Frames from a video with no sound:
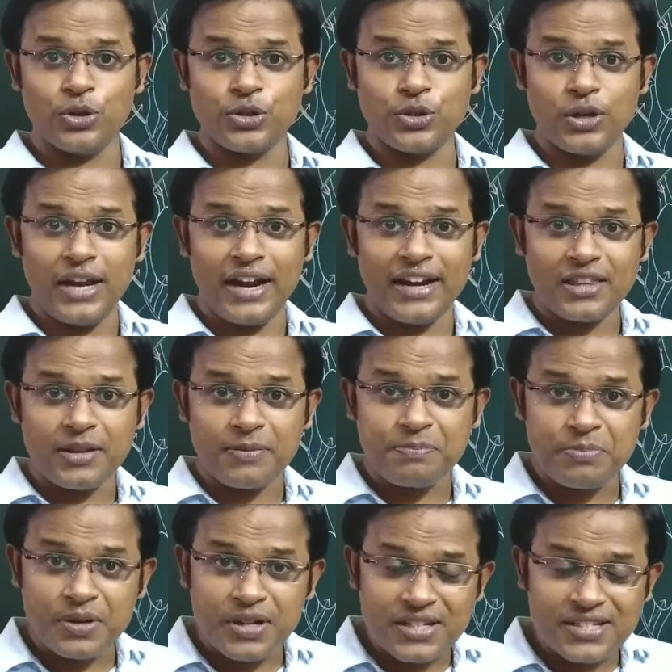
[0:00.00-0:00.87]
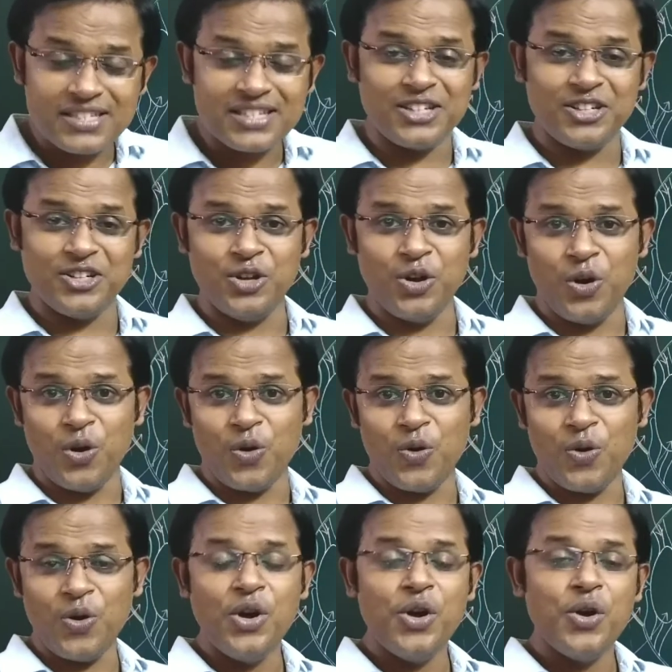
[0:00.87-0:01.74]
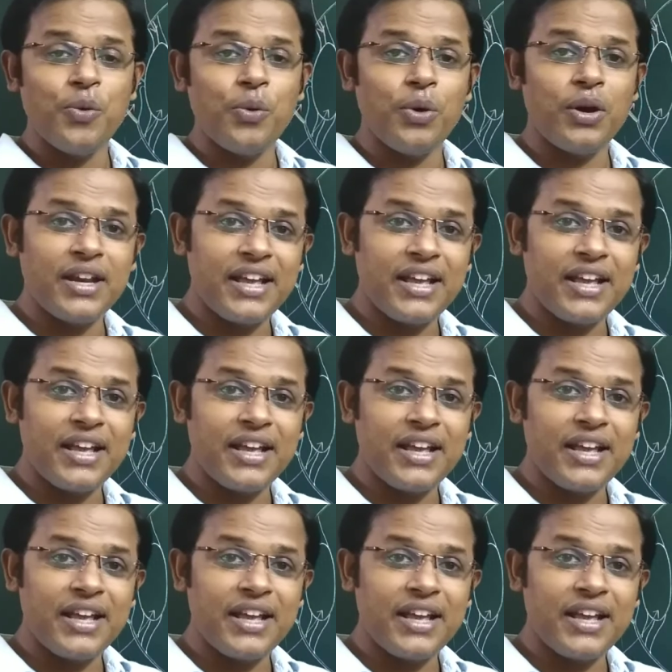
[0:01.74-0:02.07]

to let the person know what